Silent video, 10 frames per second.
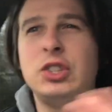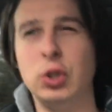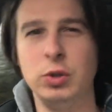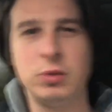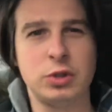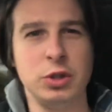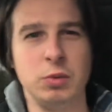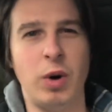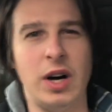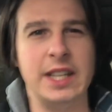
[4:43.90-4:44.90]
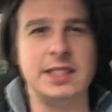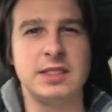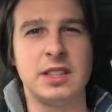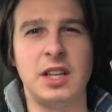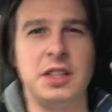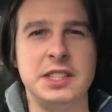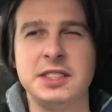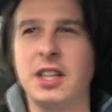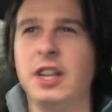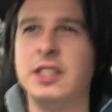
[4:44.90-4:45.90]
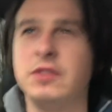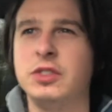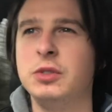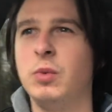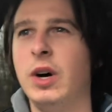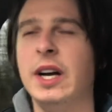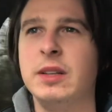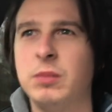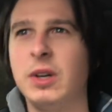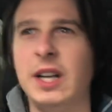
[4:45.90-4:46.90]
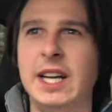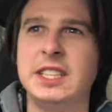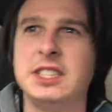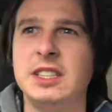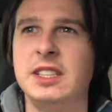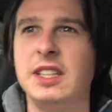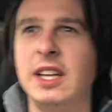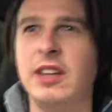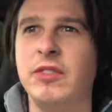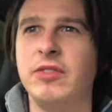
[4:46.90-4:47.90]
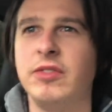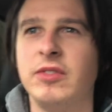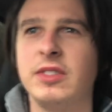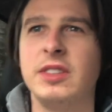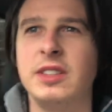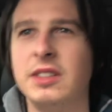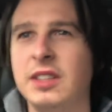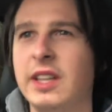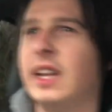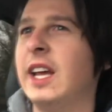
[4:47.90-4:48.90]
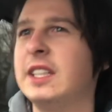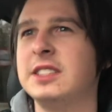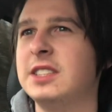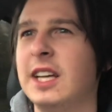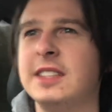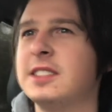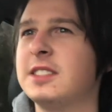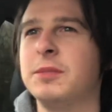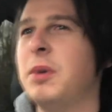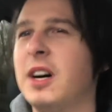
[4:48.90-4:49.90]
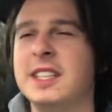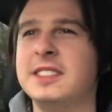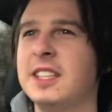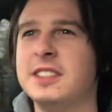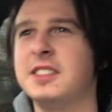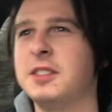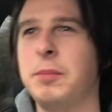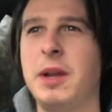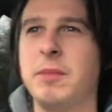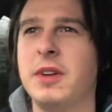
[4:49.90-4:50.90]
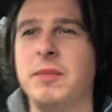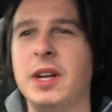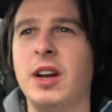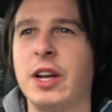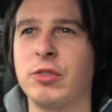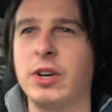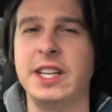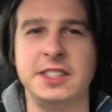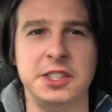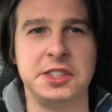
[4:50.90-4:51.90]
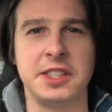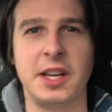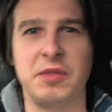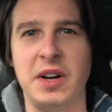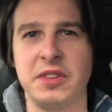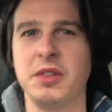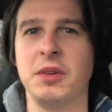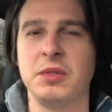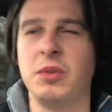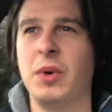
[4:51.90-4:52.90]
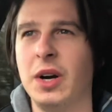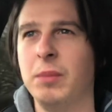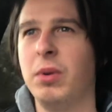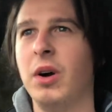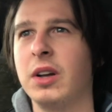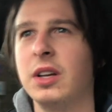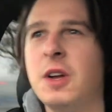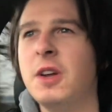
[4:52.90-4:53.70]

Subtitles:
Too wide. The car is kind of too wide. Where I actually live, it's the parking sensors are beeping at me like crazy just to get around to where I park.